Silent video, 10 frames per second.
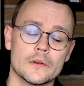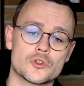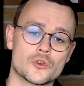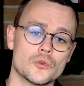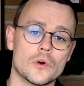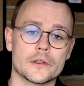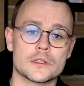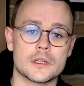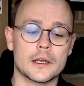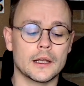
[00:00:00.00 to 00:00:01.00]
to
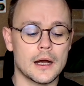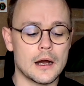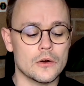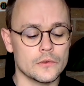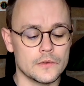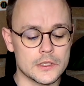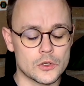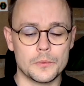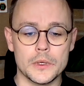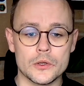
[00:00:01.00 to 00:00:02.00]
understanding how this
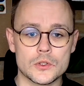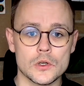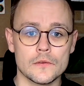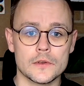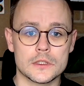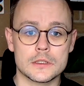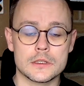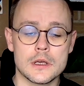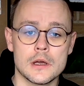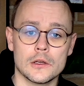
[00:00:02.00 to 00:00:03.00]
could be your
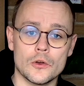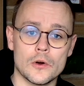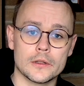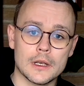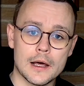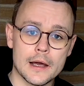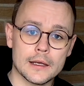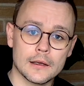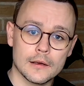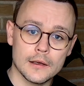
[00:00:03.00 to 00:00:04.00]
services, your
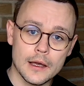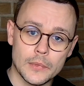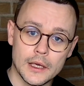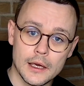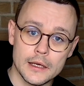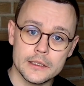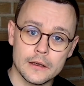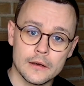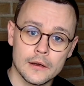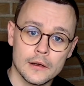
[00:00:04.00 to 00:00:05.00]
underlying
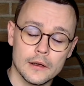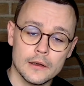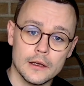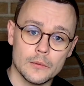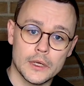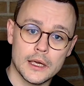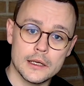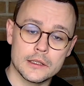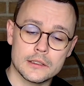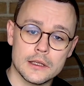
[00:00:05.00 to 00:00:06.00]
applications
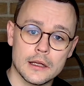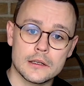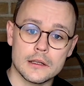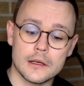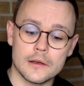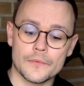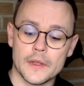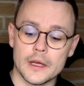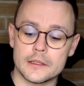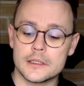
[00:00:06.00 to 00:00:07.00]
and
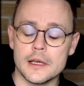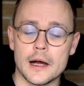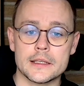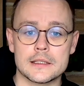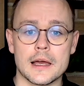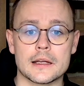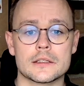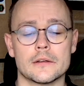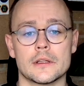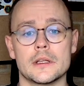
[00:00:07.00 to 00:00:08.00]
CI
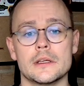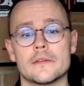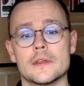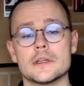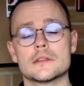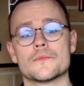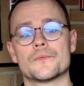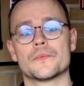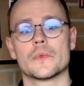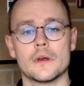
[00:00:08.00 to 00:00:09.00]
stacks underneath this,
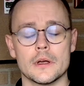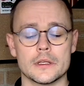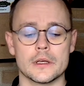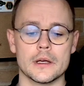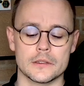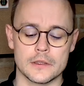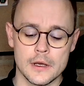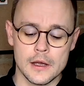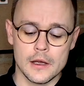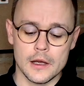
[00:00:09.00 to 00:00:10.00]

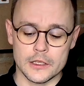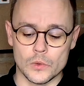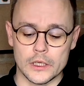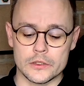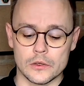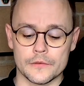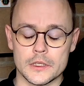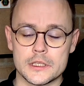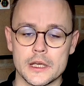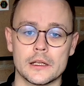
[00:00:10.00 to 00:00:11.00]
as well as all of
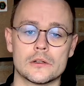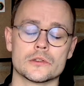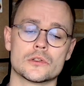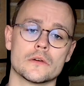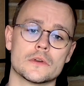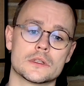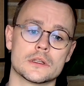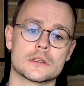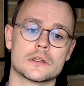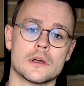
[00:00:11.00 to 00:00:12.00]
the technical
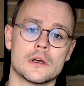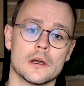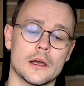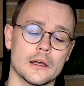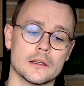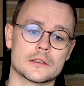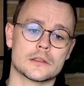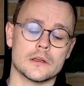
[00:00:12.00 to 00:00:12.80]
services and